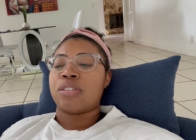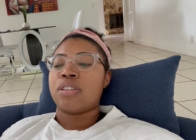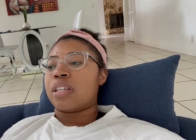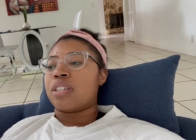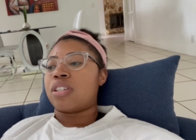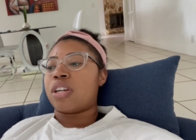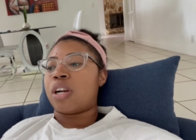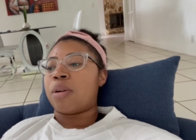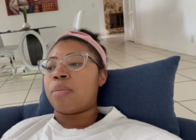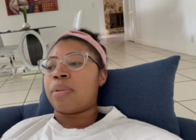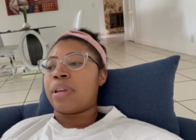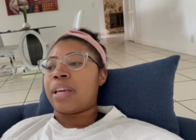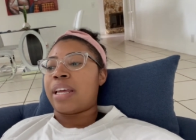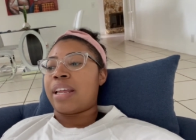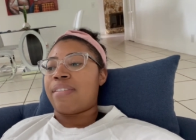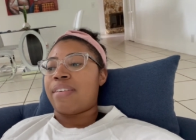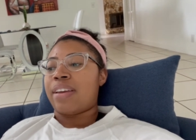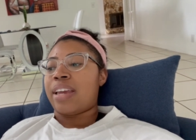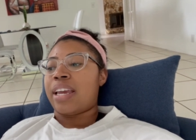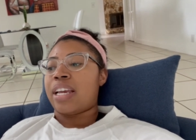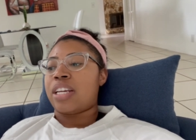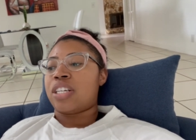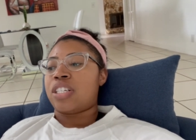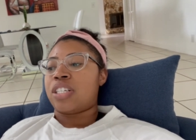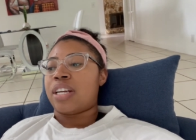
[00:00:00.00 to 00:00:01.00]
Start planning a
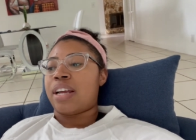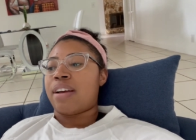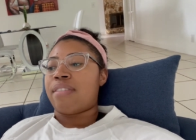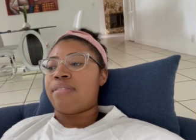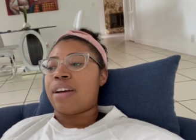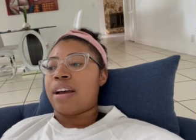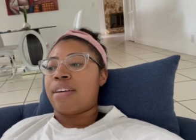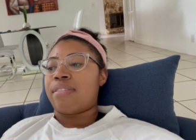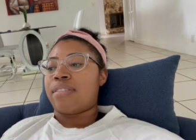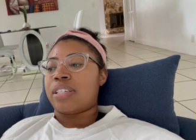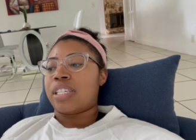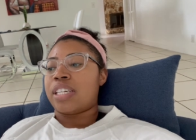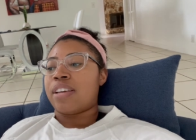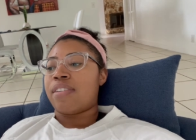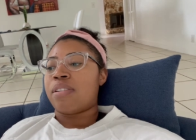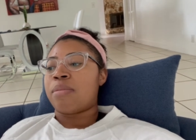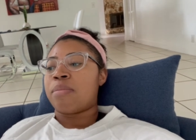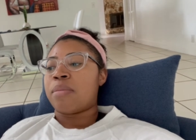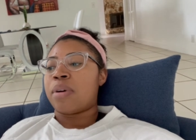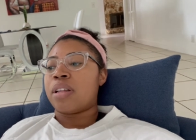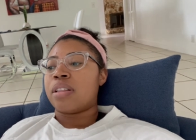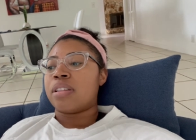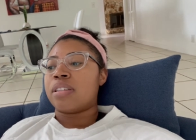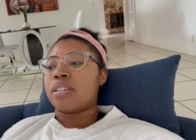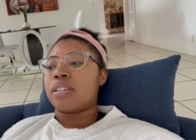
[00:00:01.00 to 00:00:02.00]
vacation at 5 to 7
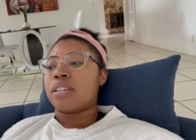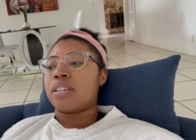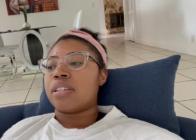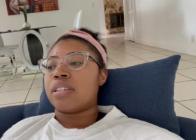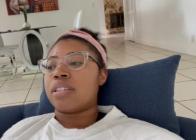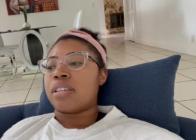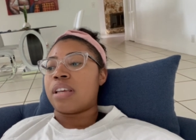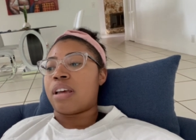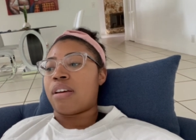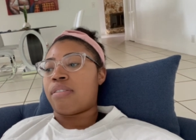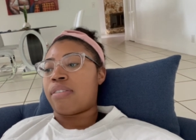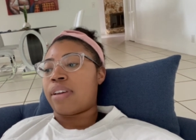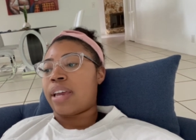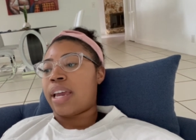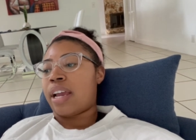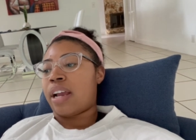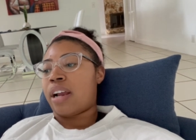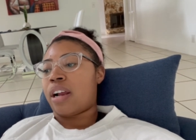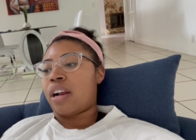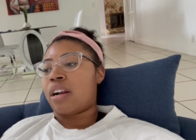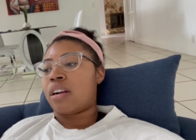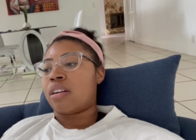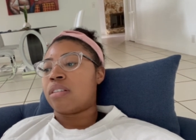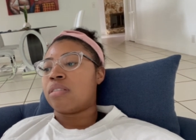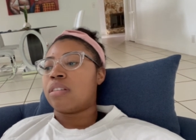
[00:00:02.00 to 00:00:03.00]
months.
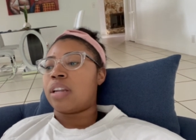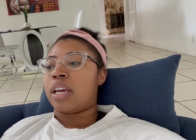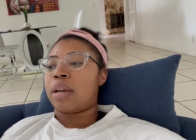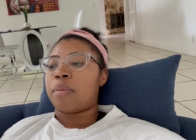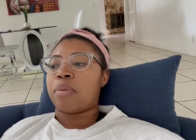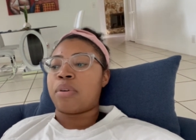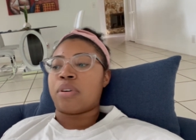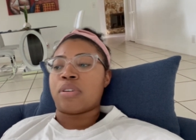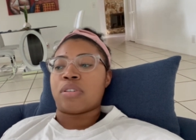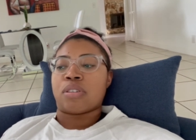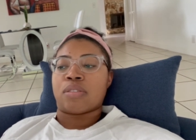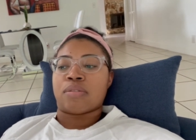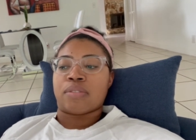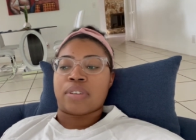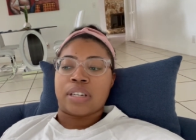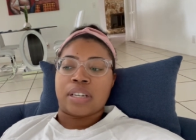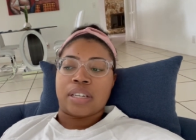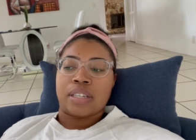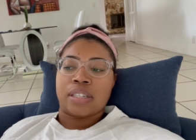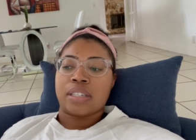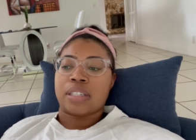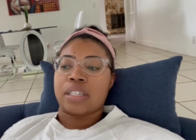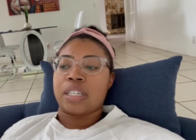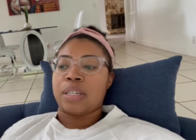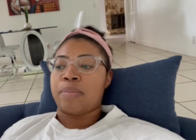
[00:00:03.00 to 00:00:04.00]
Self-care, like personal
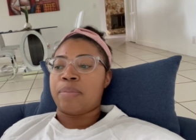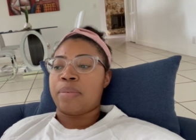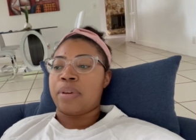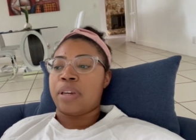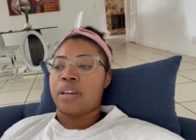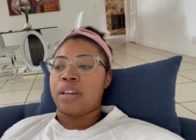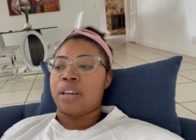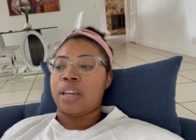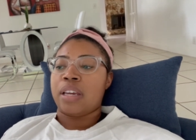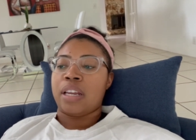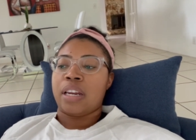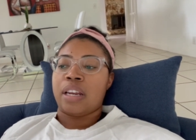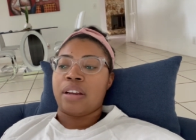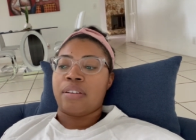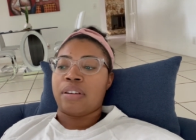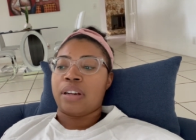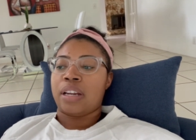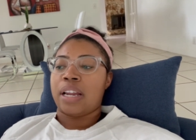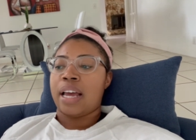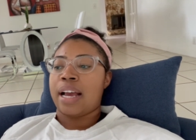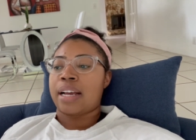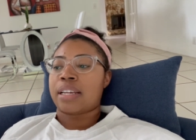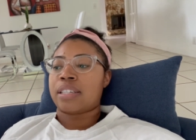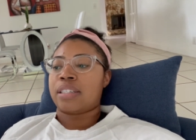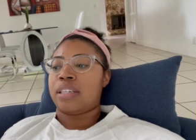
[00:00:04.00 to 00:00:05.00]
fitness, sleeping, eating,
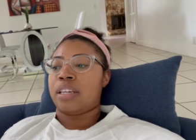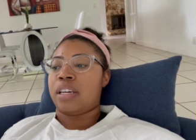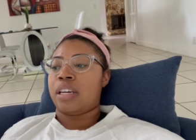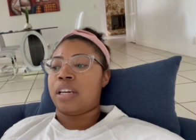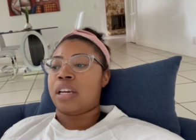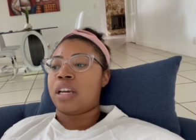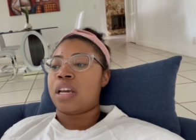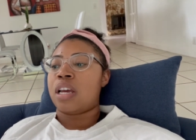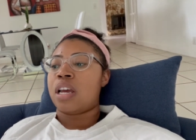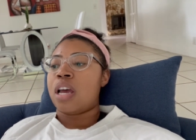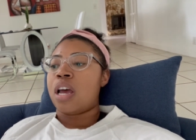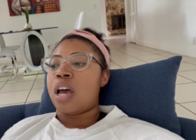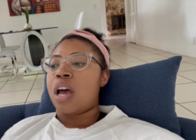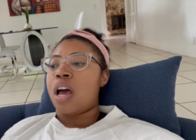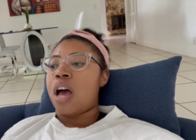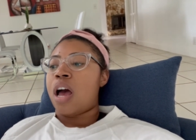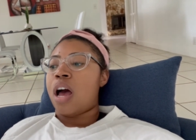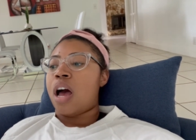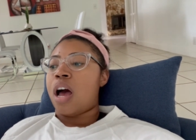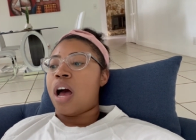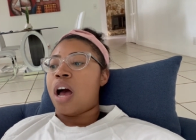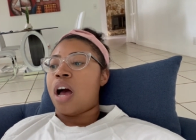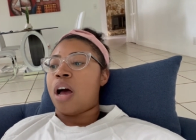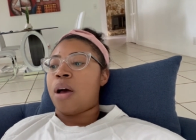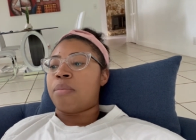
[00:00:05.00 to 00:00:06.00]
relaxing,
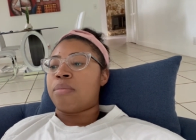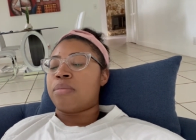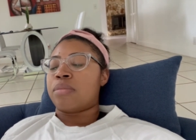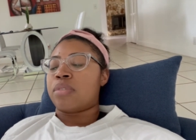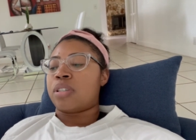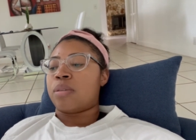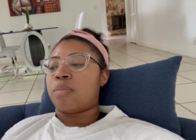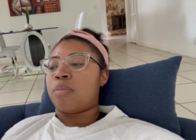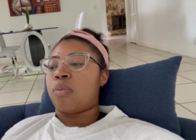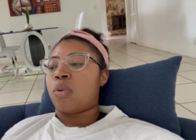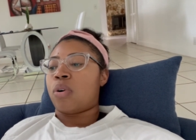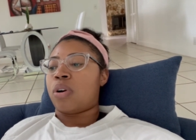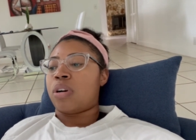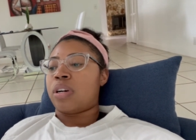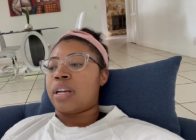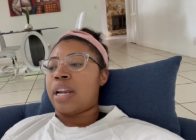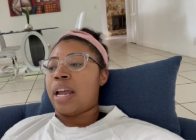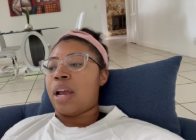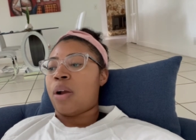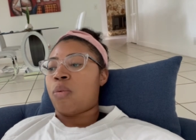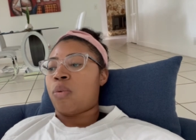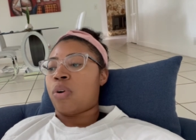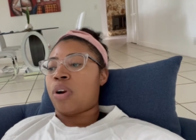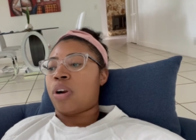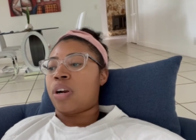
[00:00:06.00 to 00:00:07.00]
support
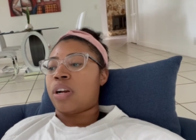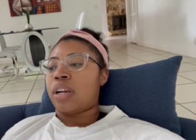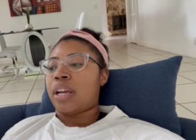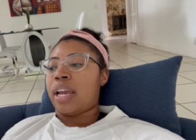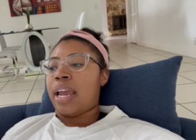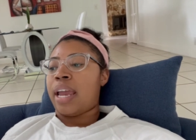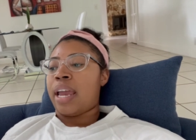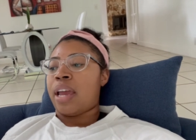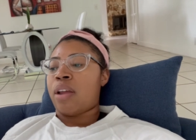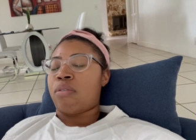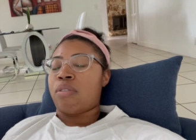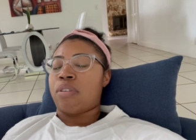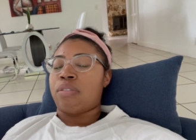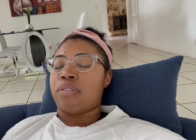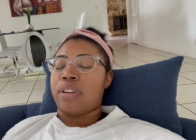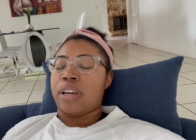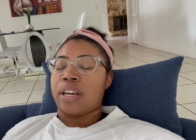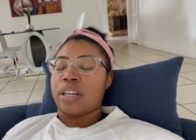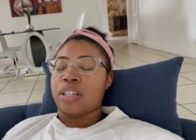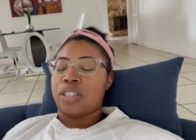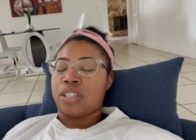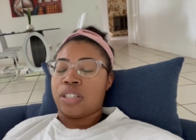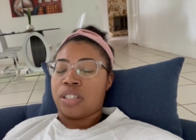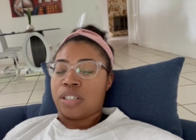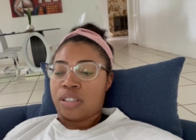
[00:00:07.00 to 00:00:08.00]
network, and
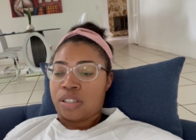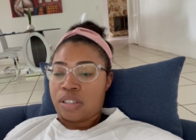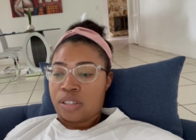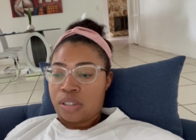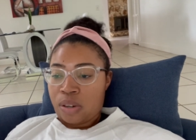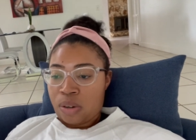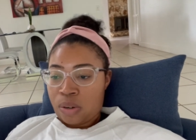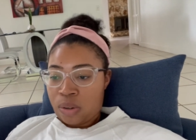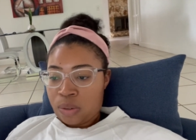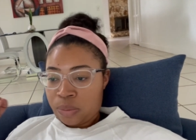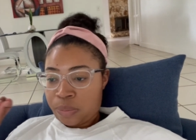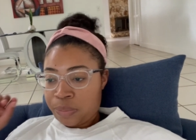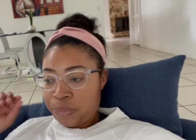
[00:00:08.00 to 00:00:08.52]
reflection. So